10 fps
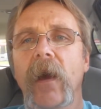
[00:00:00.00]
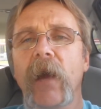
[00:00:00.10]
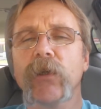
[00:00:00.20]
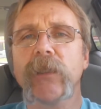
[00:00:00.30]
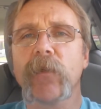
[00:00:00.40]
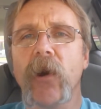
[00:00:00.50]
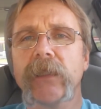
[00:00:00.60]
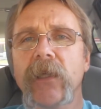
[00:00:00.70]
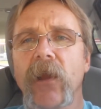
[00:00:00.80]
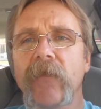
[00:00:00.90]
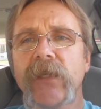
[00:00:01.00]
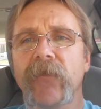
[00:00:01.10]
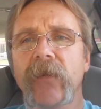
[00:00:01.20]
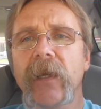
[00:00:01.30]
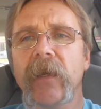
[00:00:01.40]
Hey, what's up guys? Clive
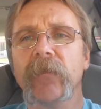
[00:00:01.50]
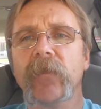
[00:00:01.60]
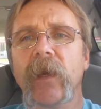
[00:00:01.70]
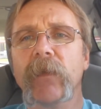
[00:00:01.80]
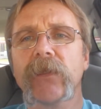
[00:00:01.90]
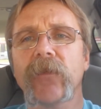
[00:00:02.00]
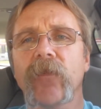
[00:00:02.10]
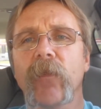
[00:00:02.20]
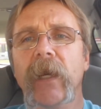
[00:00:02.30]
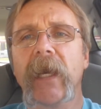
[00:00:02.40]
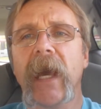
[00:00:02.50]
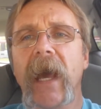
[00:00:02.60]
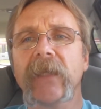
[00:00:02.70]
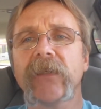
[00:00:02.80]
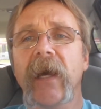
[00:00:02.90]
Jeffrey here, coming to you from my
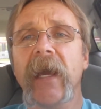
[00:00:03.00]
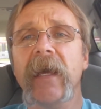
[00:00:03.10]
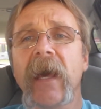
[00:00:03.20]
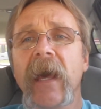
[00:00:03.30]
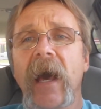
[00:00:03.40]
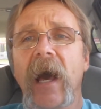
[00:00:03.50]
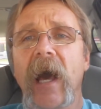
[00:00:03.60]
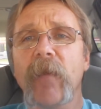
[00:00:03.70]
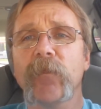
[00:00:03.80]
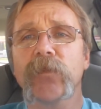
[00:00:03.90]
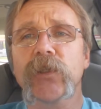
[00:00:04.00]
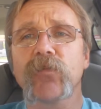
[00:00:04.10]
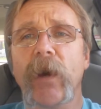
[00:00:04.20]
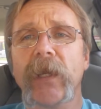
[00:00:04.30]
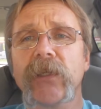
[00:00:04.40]
car today. Um,
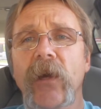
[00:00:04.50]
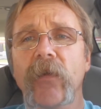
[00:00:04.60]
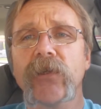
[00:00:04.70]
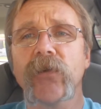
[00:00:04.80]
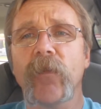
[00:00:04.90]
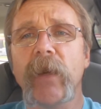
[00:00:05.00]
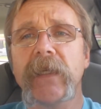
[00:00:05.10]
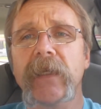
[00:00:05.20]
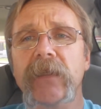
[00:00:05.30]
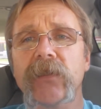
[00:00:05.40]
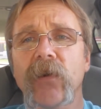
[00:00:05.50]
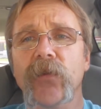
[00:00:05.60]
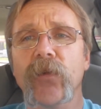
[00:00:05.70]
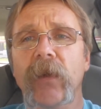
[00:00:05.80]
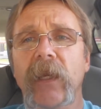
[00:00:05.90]
just waiting to go into a meeting, so I
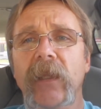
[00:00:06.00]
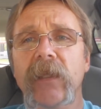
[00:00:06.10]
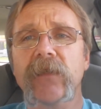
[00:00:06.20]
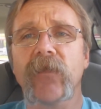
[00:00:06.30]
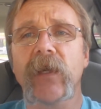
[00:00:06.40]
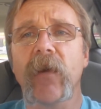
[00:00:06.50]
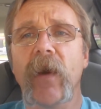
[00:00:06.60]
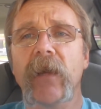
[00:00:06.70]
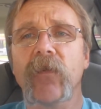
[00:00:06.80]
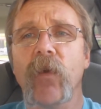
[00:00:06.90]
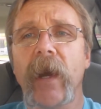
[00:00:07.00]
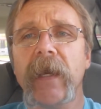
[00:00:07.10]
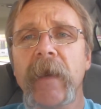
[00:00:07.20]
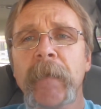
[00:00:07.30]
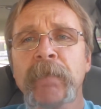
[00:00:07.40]
thought I'd get this video out of the
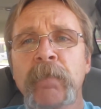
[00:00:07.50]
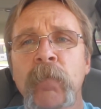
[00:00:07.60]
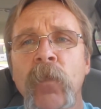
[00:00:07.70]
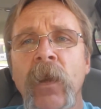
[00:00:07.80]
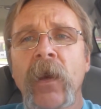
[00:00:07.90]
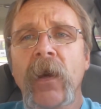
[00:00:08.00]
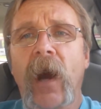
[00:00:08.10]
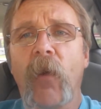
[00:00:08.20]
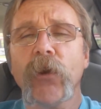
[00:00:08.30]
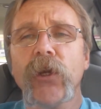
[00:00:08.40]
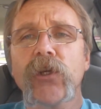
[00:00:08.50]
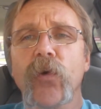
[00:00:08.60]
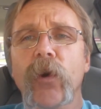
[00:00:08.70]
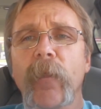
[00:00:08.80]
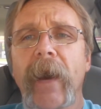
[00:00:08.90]
way. I wanted to
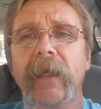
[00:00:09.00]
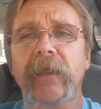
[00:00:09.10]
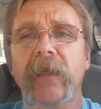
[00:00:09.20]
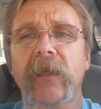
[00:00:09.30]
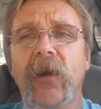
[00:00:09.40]
talk about